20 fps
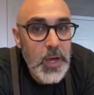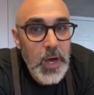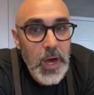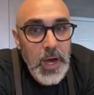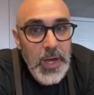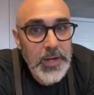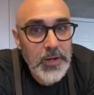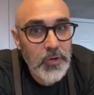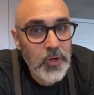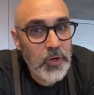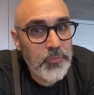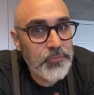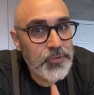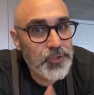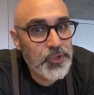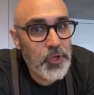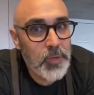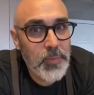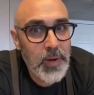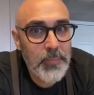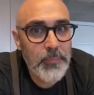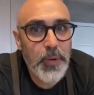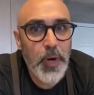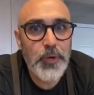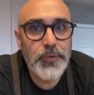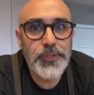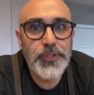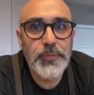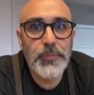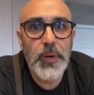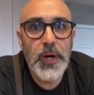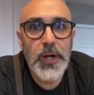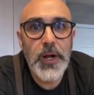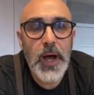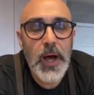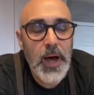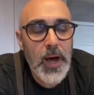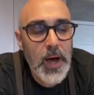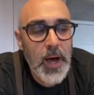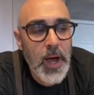I don't know if you saw my post, but
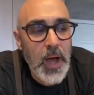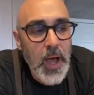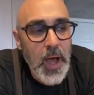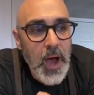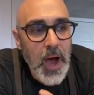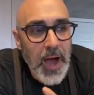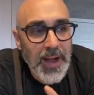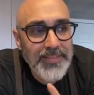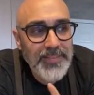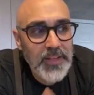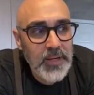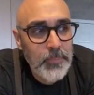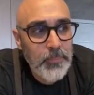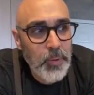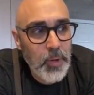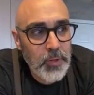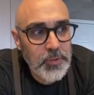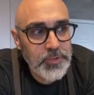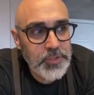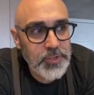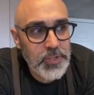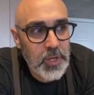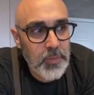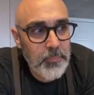I did a post